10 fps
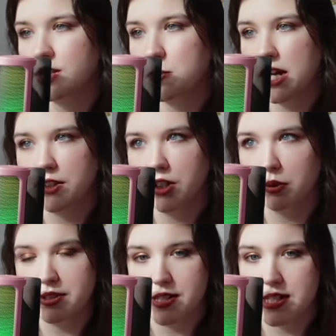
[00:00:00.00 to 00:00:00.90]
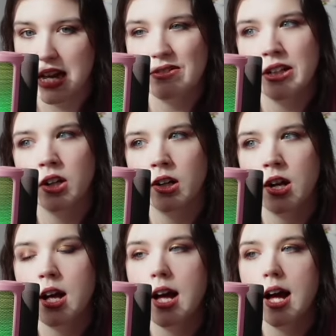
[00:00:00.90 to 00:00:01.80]
I could not resist having her.
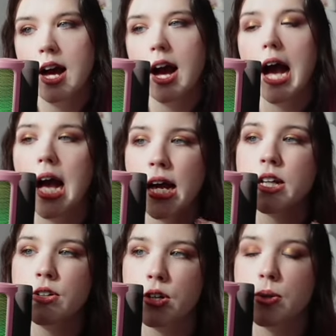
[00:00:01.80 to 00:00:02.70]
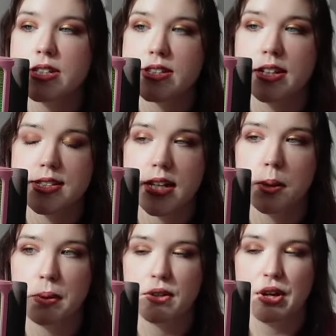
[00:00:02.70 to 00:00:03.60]
I know it's going to take a bit
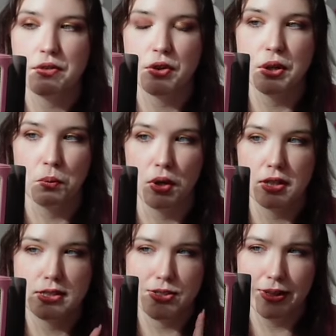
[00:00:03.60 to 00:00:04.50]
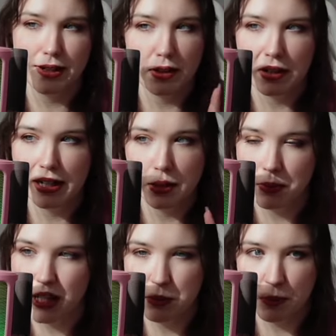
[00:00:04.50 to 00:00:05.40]
of effort and work to get her in a
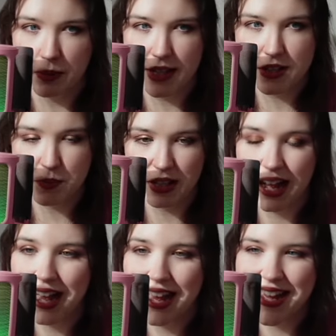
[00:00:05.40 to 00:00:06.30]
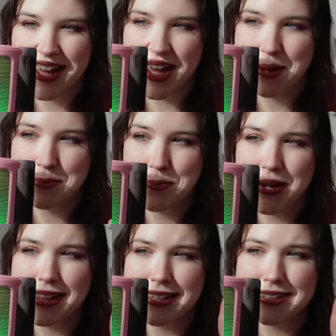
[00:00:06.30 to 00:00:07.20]
playable place, but I am
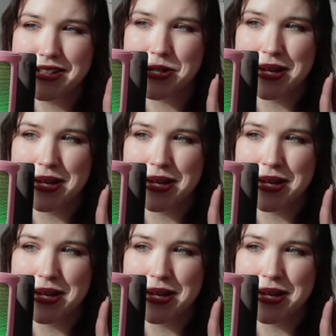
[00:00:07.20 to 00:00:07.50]
willing to do it.